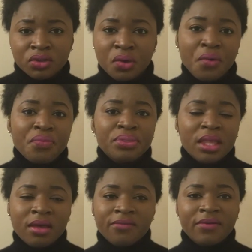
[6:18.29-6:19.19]
So
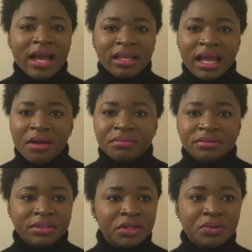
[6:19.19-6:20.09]
find
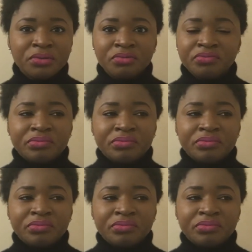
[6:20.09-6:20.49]
out. You could